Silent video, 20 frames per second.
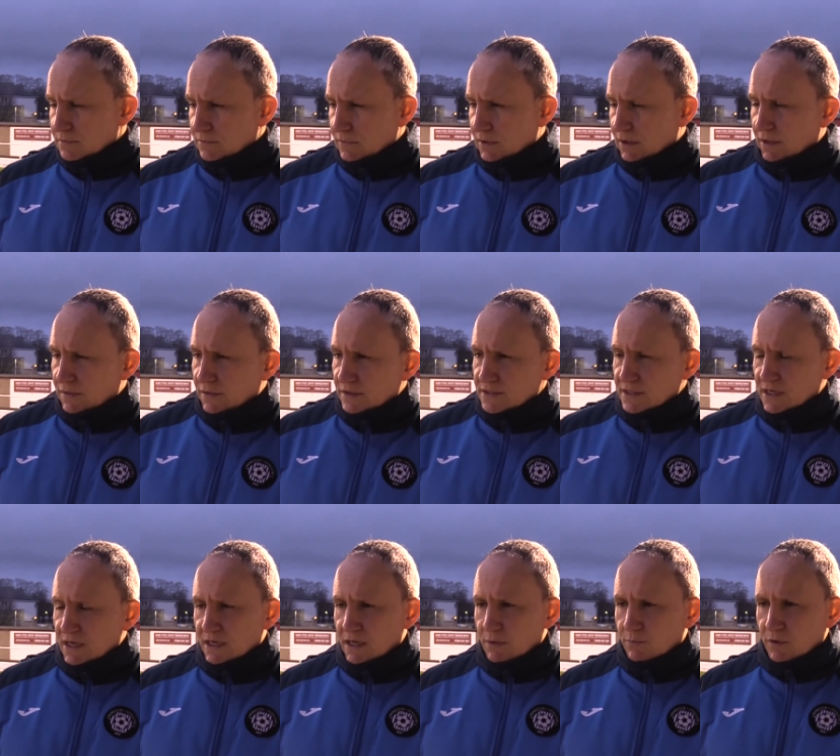And the
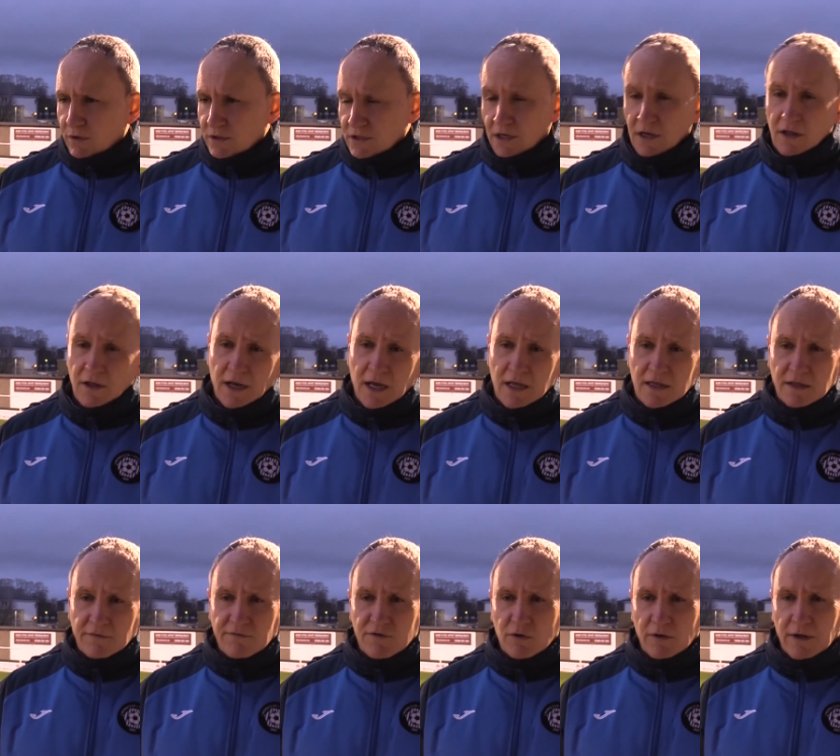second one's another
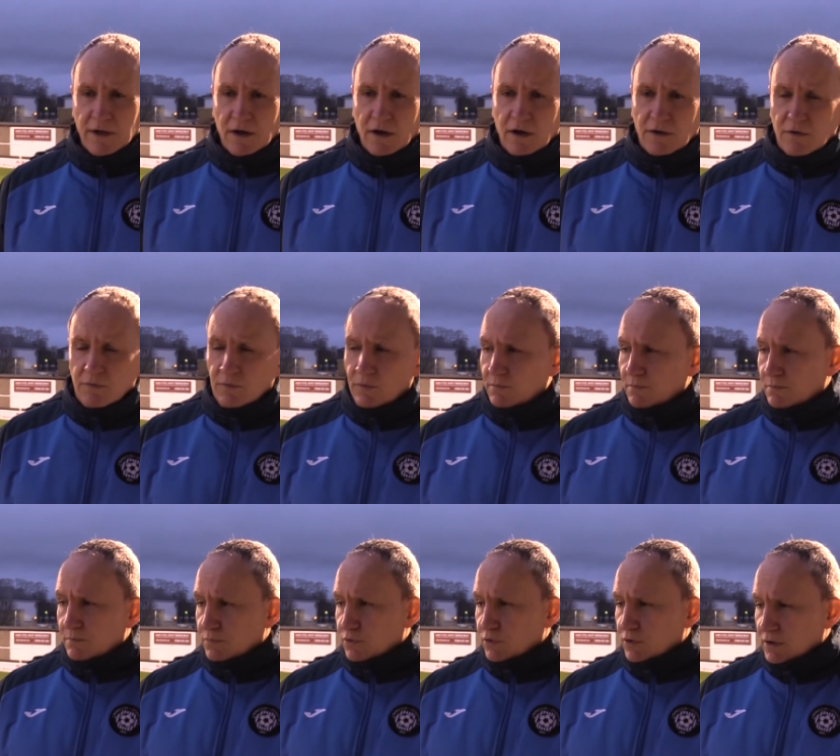individual error.
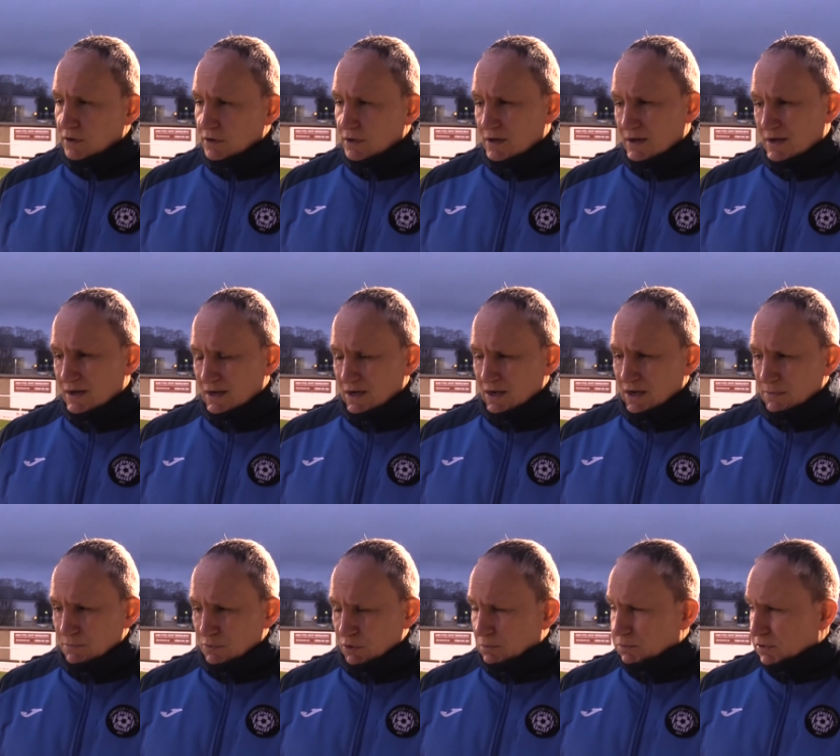Poor
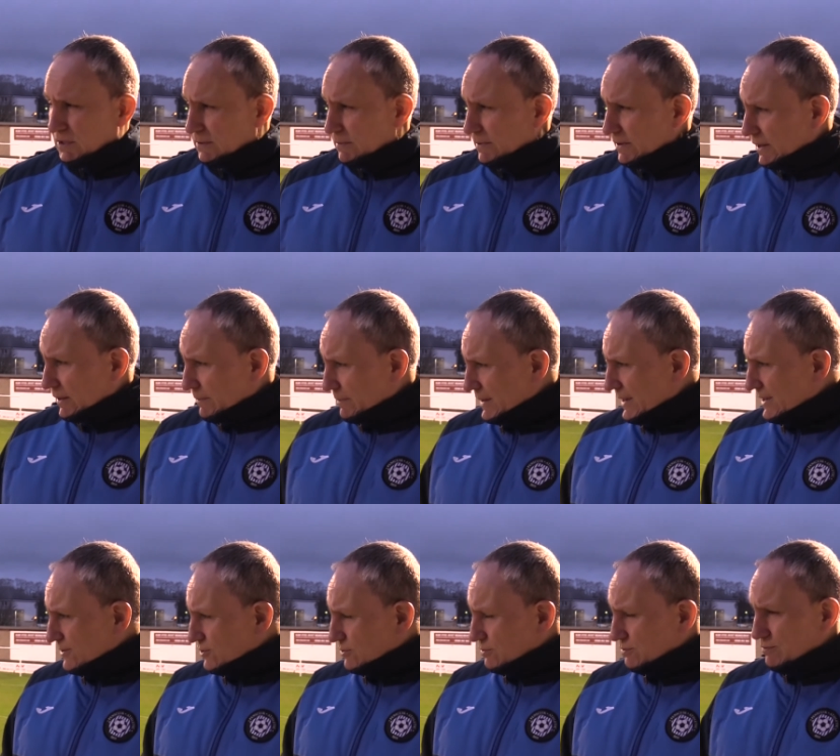play on the goal
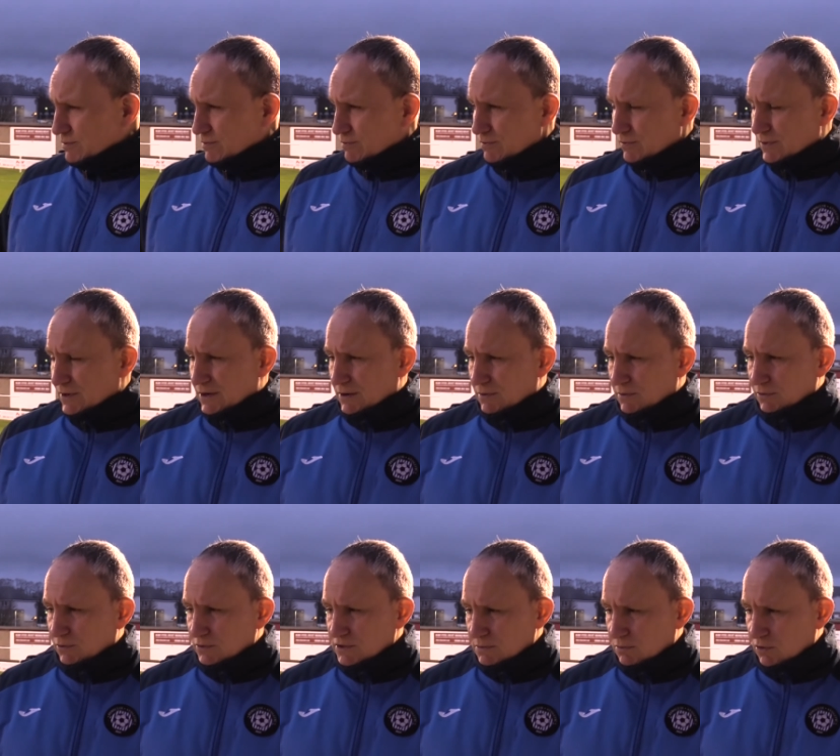pitch. Yeah,
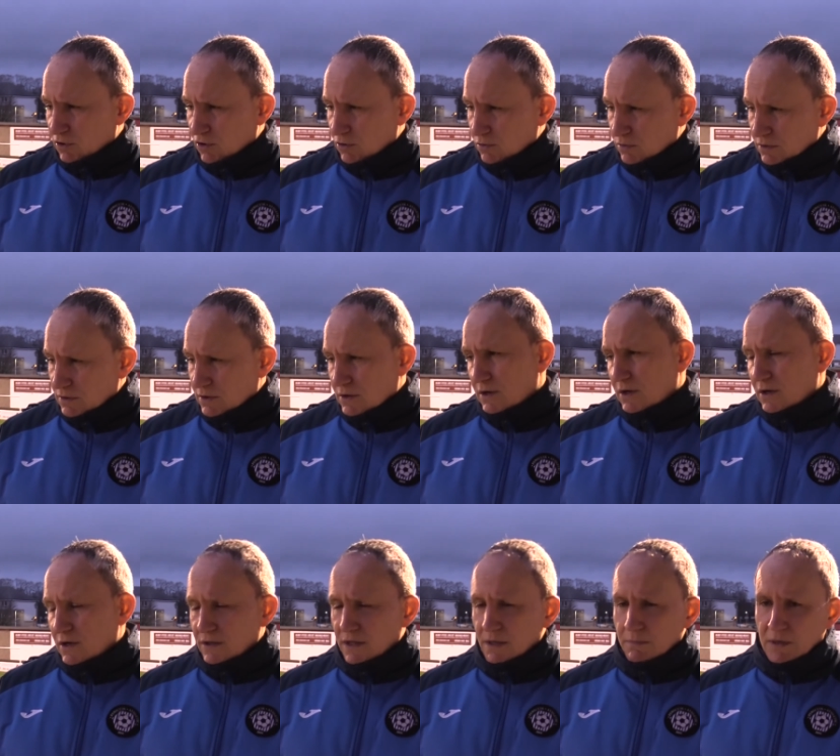we lose the ball,
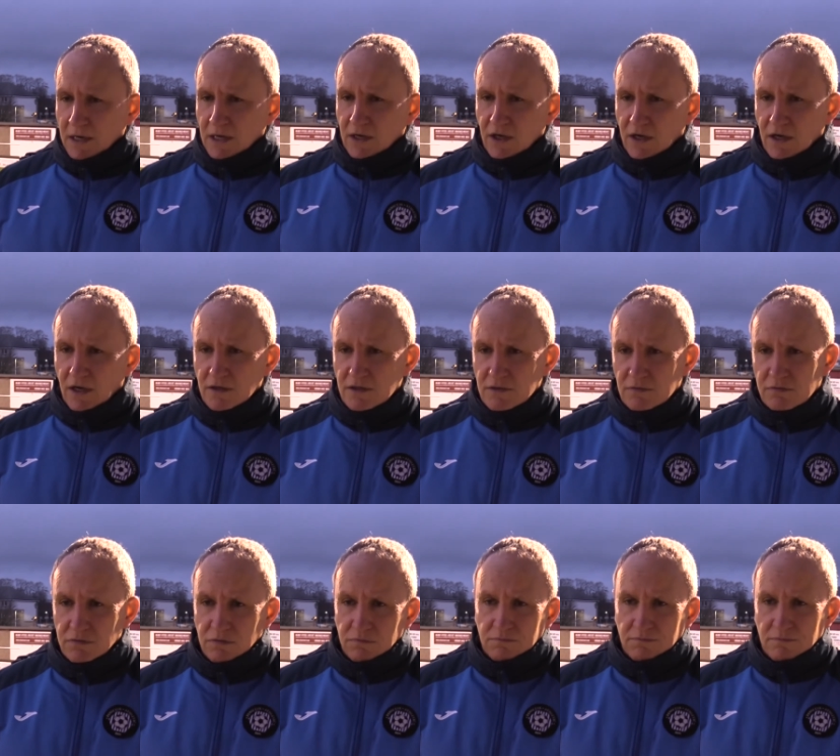they break on
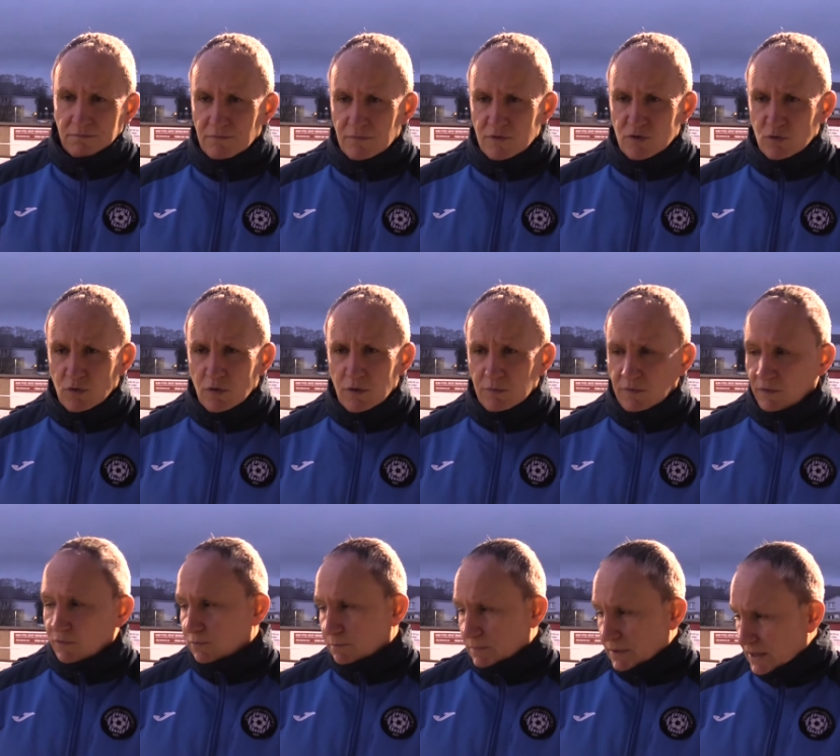us, scored
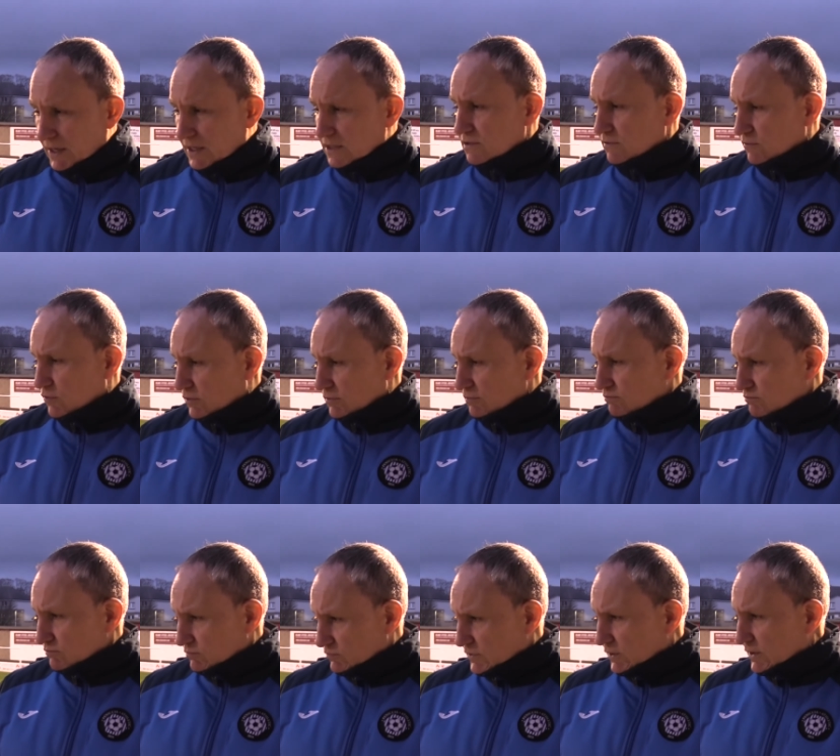with the pace, with
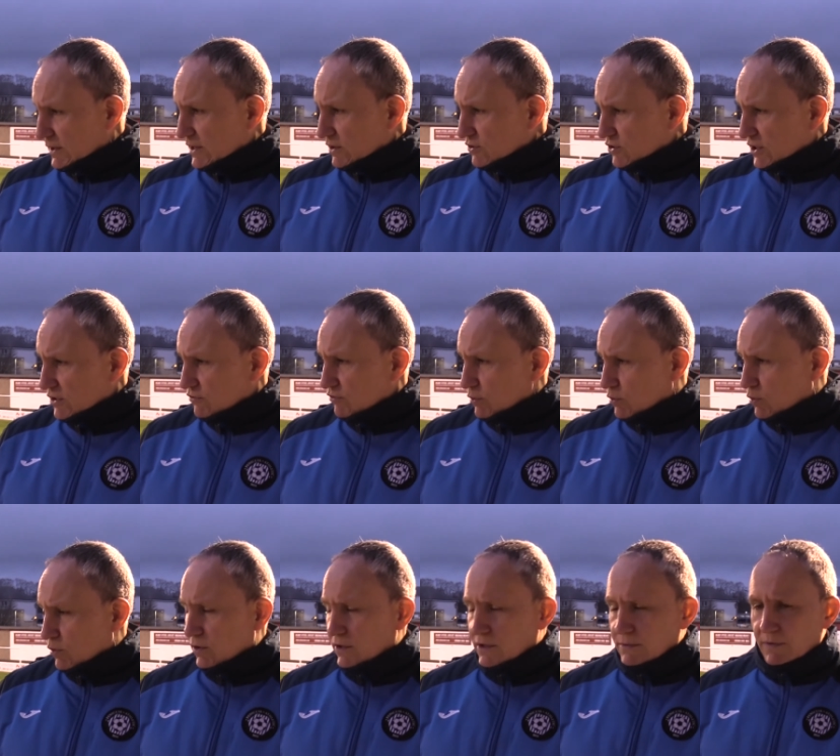the energy and the
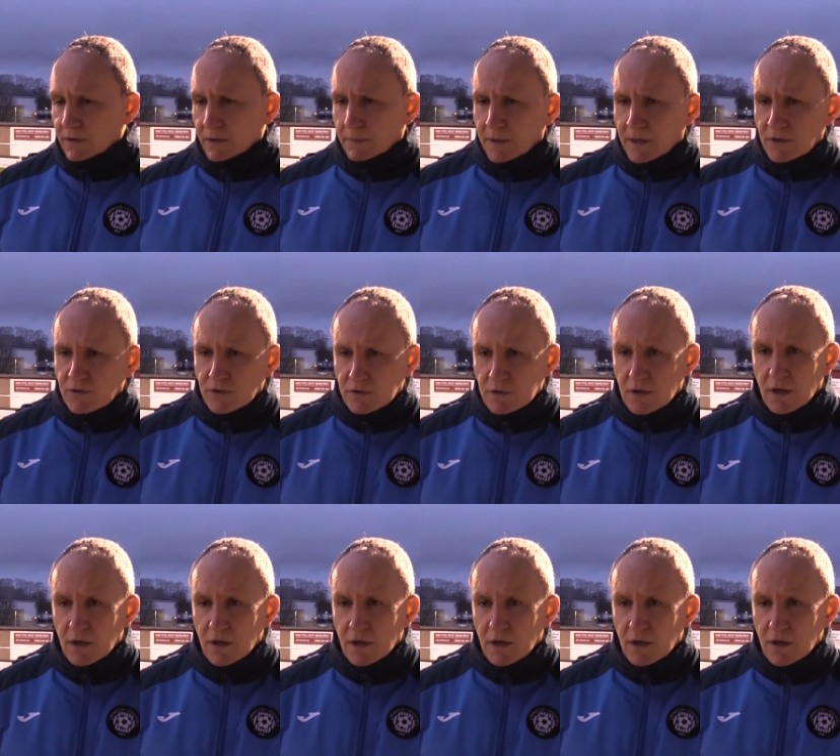bottom of the pitch.